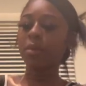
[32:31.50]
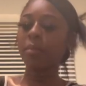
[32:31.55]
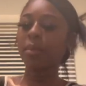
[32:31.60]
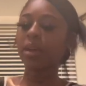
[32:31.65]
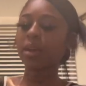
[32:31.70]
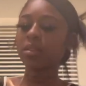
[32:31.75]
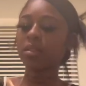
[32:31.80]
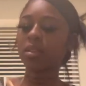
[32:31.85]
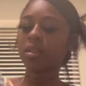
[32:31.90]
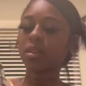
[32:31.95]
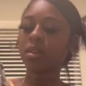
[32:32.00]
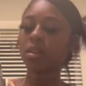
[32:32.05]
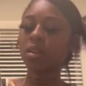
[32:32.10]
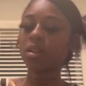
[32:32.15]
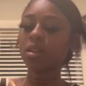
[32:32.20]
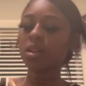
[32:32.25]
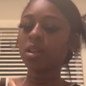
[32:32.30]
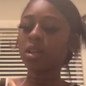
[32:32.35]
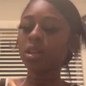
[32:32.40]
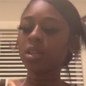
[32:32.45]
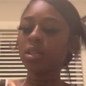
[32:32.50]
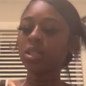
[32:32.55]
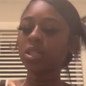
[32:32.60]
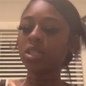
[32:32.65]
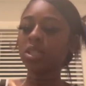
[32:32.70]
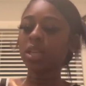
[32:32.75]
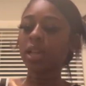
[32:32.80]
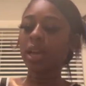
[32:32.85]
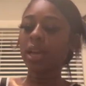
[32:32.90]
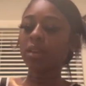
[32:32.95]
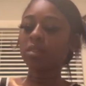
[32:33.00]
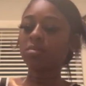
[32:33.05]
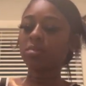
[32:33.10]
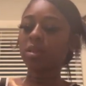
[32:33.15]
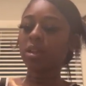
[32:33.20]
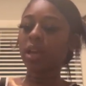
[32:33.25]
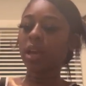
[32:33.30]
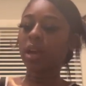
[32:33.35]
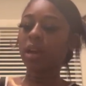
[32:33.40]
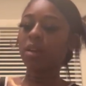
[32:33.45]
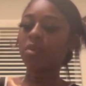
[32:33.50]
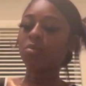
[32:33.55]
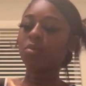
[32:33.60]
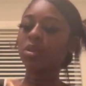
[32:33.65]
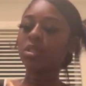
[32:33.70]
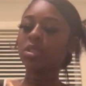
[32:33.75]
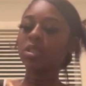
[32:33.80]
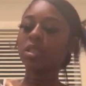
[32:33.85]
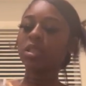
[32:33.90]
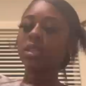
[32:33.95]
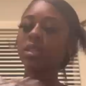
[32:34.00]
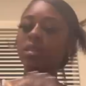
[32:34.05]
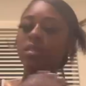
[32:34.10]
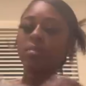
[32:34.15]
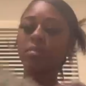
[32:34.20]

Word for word: back there. She asked me how was he in the